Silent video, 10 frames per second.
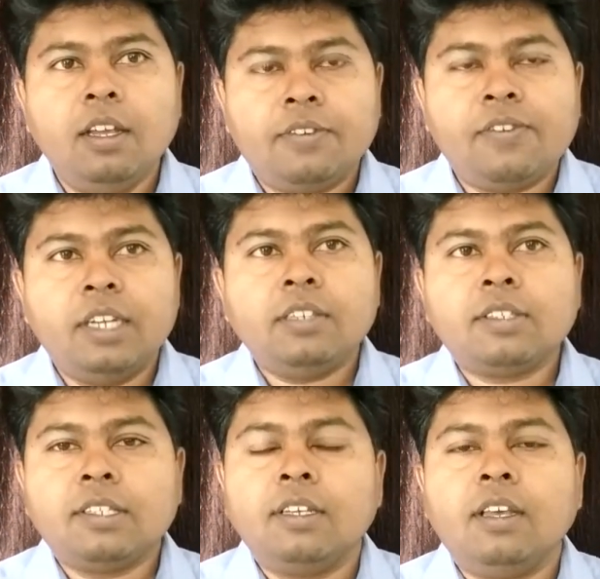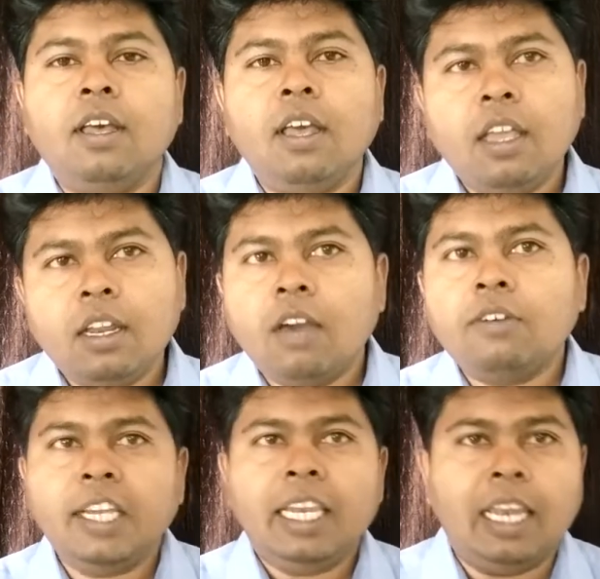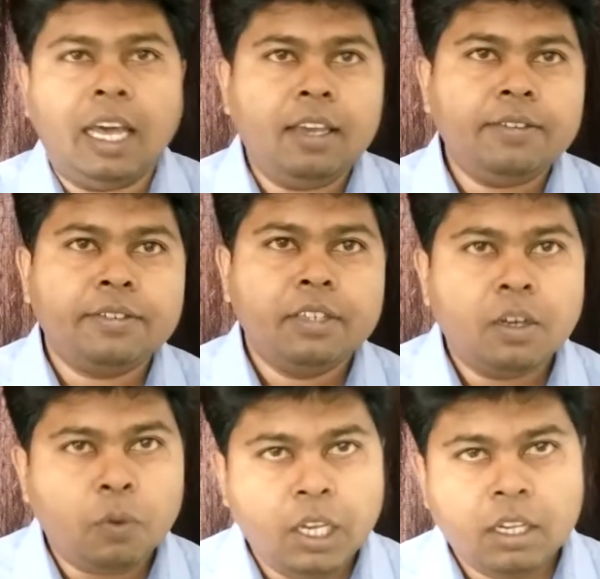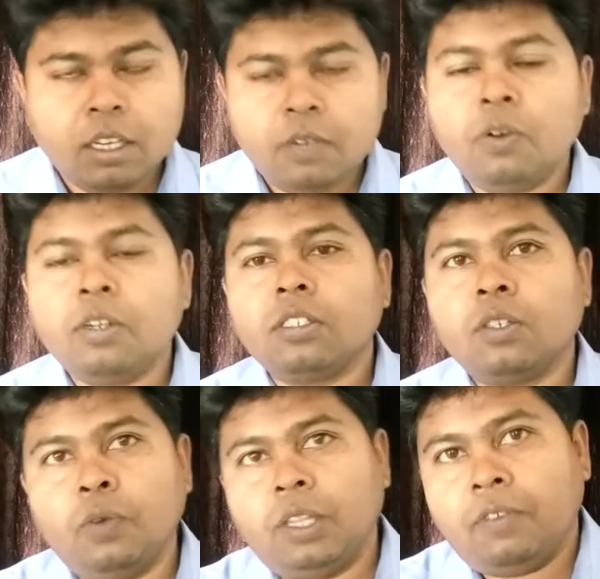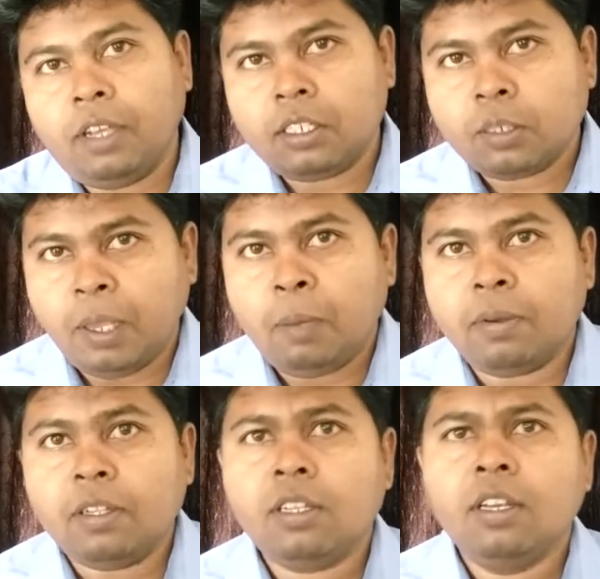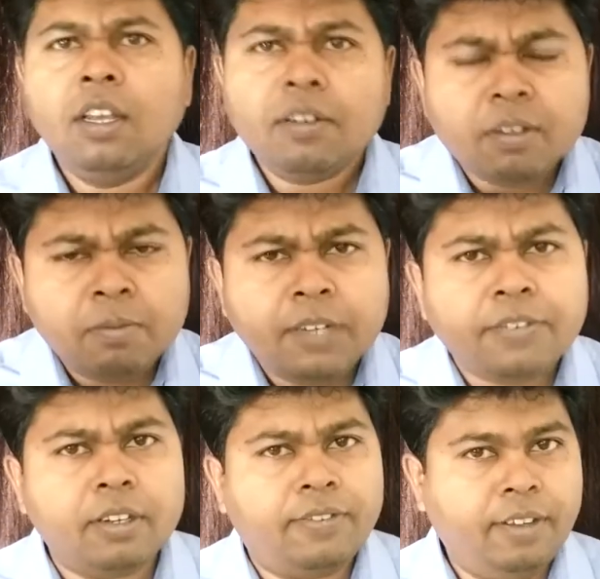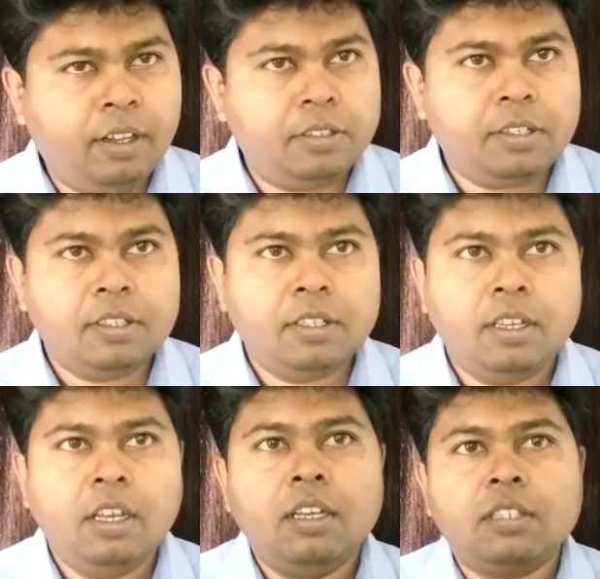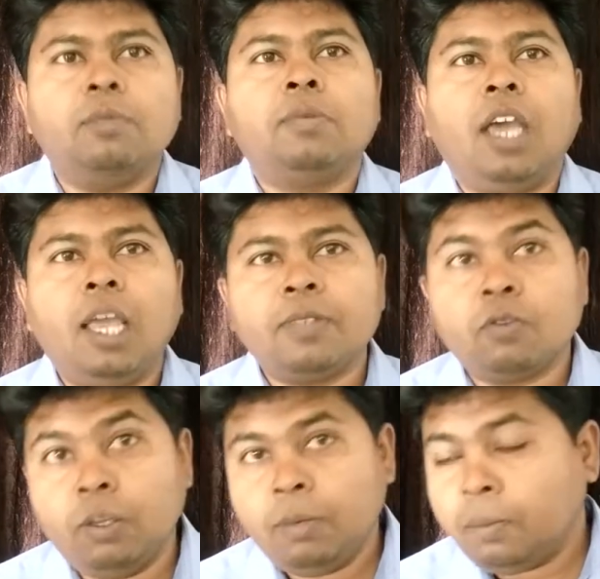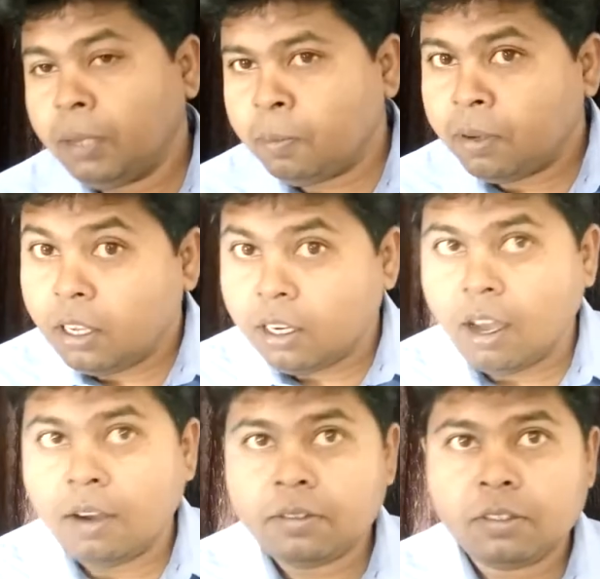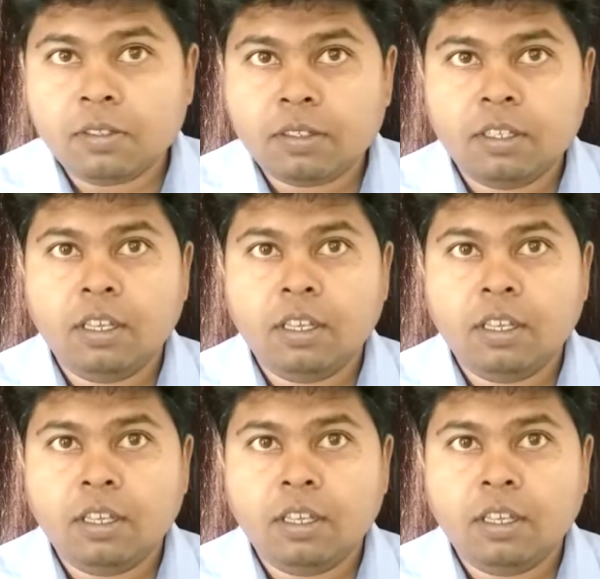Friends, in our daily life, we converse with various people from different fields. Sometimes we meet people in gardens,